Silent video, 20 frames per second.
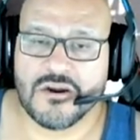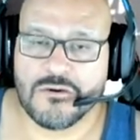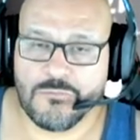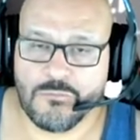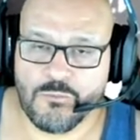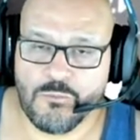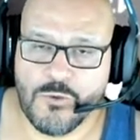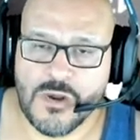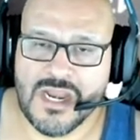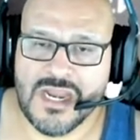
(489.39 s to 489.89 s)

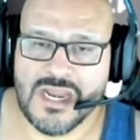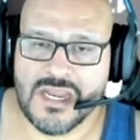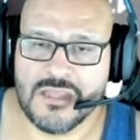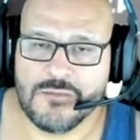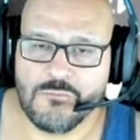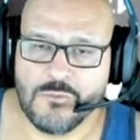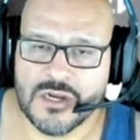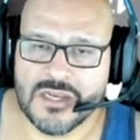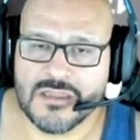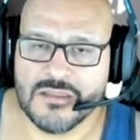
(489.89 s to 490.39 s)
really
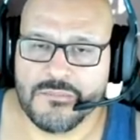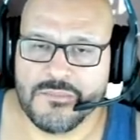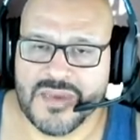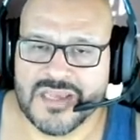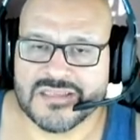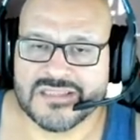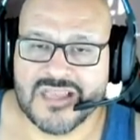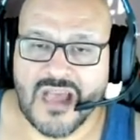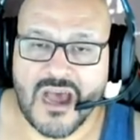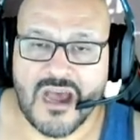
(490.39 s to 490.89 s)
one of the
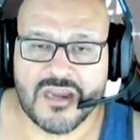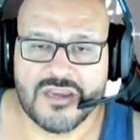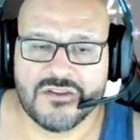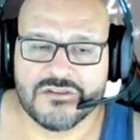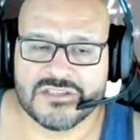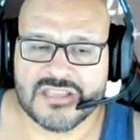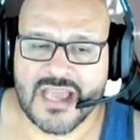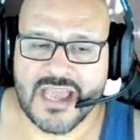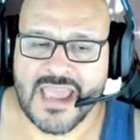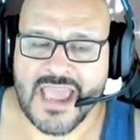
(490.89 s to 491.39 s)
best
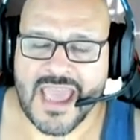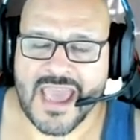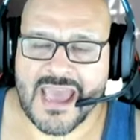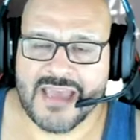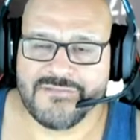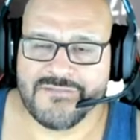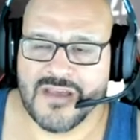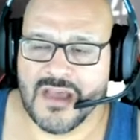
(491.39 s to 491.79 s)
audios I have.